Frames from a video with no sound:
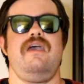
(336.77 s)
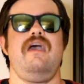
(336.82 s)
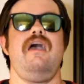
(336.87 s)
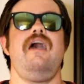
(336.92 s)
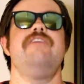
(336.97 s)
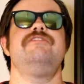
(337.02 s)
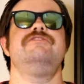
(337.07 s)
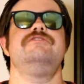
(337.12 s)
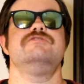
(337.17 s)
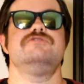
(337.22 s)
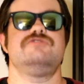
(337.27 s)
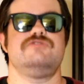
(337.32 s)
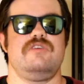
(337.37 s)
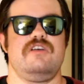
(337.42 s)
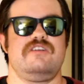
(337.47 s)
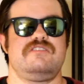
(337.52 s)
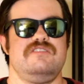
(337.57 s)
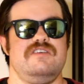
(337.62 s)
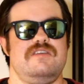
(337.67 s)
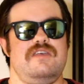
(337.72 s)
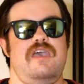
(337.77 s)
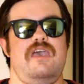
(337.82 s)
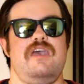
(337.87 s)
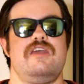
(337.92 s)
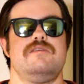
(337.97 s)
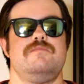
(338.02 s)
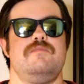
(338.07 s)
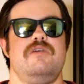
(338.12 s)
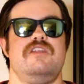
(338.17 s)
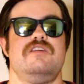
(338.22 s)
After directing
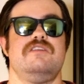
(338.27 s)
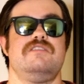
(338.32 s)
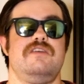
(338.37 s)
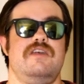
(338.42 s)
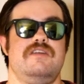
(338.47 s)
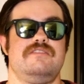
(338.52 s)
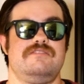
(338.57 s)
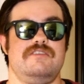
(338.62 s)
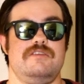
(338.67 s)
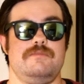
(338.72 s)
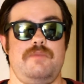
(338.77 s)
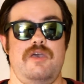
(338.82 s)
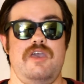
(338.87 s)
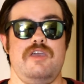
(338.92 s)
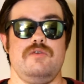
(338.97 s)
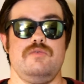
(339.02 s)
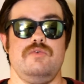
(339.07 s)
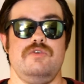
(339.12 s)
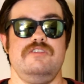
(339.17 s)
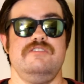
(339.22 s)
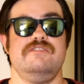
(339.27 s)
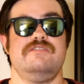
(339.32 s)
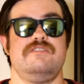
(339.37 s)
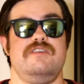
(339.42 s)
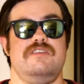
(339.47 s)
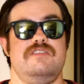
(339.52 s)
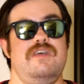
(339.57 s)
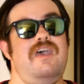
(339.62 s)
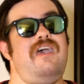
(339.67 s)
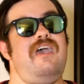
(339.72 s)
animated dancing penguins
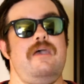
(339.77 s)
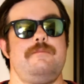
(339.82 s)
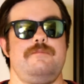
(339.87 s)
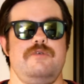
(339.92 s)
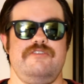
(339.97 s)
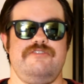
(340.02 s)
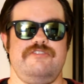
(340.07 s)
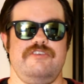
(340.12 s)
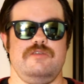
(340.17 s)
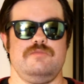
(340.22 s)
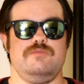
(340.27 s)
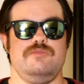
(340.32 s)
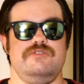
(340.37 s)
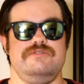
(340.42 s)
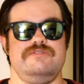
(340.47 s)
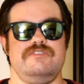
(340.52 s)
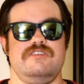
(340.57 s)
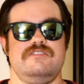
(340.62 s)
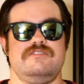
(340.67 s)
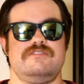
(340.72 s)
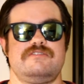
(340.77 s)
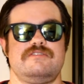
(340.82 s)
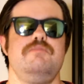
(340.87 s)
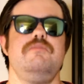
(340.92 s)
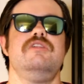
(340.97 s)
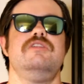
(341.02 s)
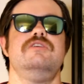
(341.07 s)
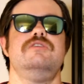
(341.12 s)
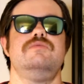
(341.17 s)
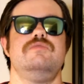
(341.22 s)
in the Happy Feet movies,
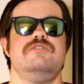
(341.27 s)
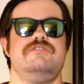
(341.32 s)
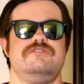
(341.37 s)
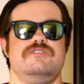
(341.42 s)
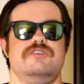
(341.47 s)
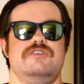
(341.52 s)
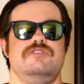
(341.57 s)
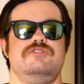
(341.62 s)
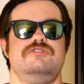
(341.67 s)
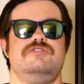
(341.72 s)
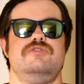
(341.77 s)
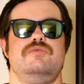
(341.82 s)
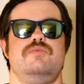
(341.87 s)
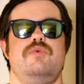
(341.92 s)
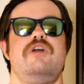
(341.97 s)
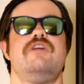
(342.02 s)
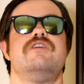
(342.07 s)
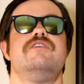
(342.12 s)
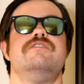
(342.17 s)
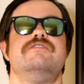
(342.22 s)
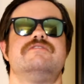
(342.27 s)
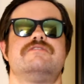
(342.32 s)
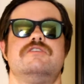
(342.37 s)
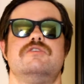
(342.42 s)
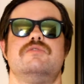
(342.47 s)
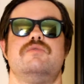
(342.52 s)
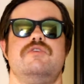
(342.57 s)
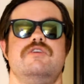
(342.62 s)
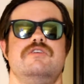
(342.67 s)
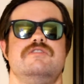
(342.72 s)
Miller returned to where his
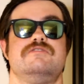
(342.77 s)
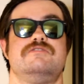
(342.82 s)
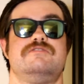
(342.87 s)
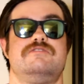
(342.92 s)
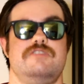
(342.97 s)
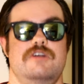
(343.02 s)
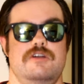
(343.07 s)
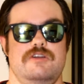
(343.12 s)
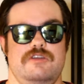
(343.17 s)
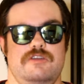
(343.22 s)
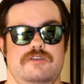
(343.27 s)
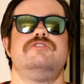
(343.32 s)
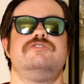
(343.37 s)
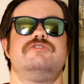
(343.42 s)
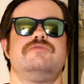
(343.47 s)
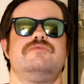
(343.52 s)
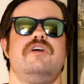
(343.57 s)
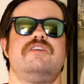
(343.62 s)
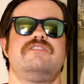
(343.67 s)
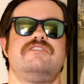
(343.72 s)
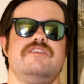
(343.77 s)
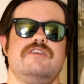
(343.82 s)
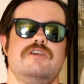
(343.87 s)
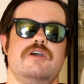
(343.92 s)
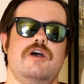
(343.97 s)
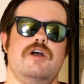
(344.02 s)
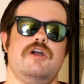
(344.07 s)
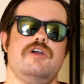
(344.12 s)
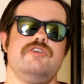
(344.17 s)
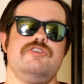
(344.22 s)
career started, directing
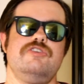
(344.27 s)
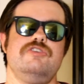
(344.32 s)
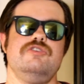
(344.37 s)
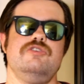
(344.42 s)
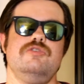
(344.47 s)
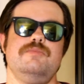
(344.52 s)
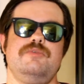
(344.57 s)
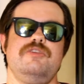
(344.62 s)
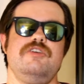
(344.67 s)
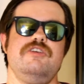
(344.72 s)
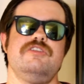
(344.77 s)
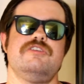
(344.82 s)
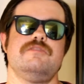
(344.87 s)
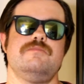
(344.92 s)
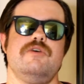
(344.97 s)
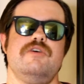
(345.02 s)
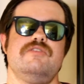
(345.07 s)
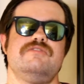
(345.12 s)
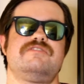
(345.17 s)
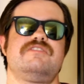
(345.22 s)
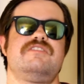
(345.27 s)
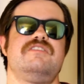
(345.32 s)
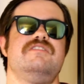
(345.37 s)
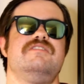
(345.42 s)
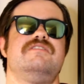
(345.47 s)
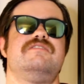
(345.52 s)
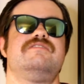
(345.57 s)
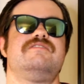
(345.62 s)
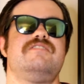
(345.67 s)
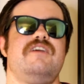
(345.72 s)
arguably the most
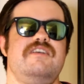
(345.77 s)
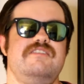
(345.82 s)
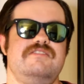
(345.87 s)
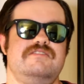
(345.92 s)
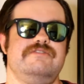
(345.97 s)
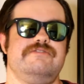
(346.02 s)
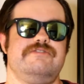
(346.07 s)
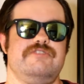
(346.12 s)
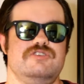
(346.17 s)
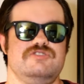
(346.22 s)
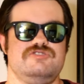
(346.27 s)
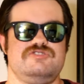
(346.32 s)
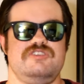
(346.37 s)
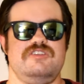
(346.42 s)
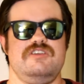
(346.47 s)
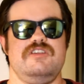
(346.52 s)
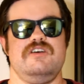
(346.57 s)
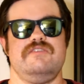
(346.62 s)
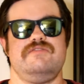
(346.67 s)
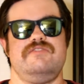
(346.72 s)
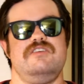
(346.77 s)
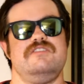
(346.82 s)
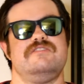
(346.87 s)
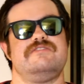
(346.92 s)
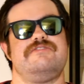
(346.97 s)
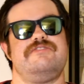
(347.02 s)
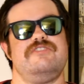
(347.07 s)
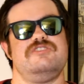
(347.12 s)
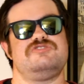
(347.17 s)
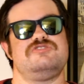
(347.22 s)
concise version of his
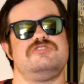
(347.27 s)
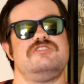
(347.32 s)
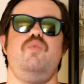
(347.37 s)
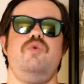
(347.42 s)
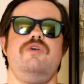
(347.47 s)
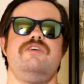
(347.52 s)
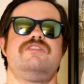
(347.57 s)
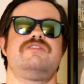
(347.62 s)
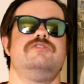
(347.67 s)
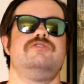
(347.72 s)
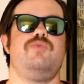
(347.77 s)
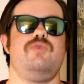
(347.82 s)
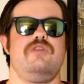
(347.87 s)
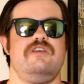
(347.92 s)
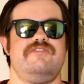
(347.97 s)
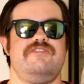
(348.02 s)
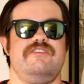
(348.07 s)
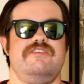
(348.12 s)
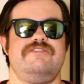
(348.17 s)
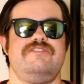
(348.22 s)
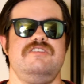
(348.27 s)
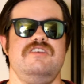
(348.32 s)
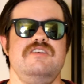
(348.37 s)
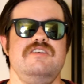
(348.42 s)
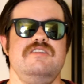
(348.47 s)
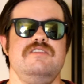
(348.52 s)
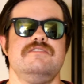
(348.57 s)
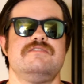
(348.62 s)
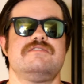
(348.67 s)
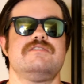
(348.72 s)
vision with
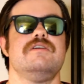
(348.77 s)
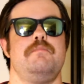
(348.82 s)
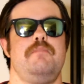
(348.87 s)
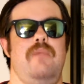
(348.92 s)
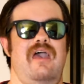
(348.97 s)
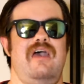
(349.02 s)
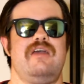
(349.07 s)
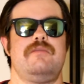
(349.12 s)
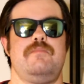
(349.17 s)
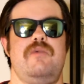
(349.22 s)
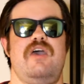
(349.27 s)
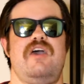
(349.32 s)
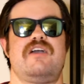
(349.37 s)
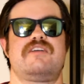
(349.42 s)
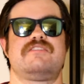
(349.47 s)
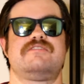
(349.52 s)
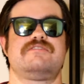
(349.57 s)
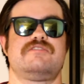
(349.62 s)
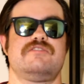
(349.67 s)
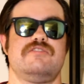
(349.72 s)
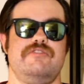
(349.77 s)
2015's Mad Max